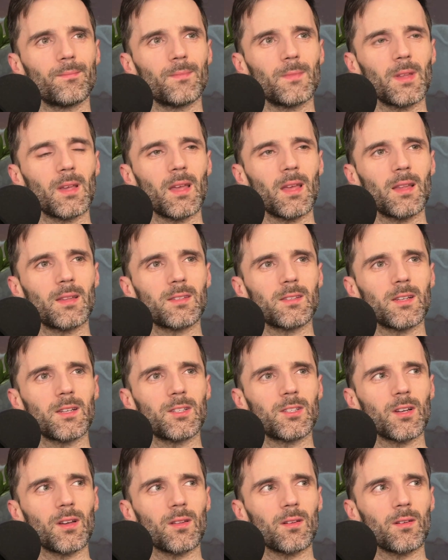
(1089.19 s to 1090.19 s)
against
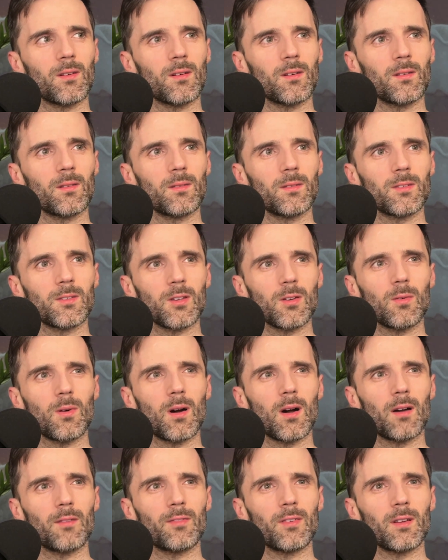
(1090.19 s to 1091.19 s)
each other so
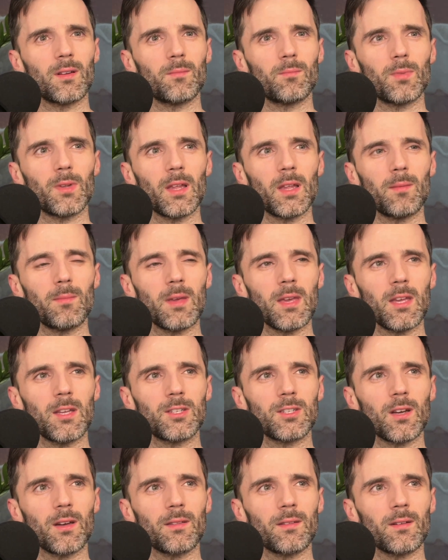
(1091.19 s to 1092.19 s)
often, blaming
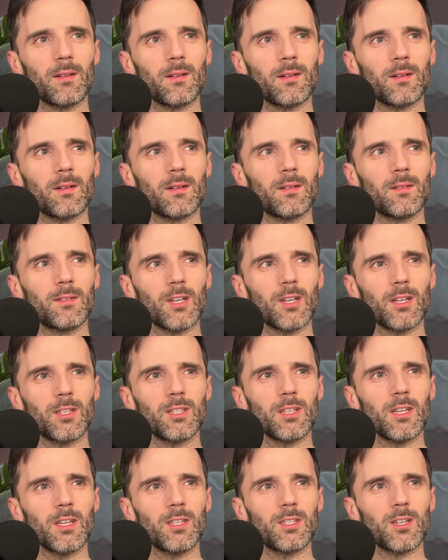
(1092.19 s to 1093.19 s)
each other,
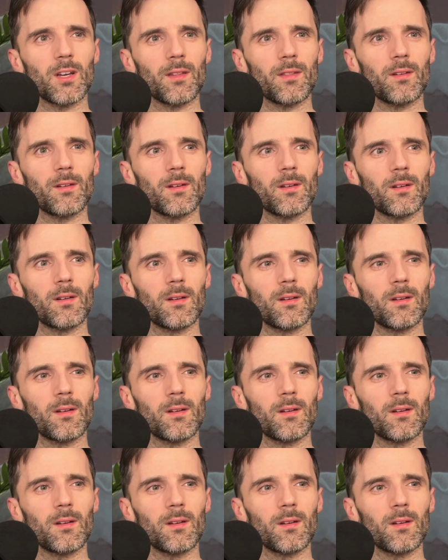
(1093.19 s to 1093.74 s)
judging each other.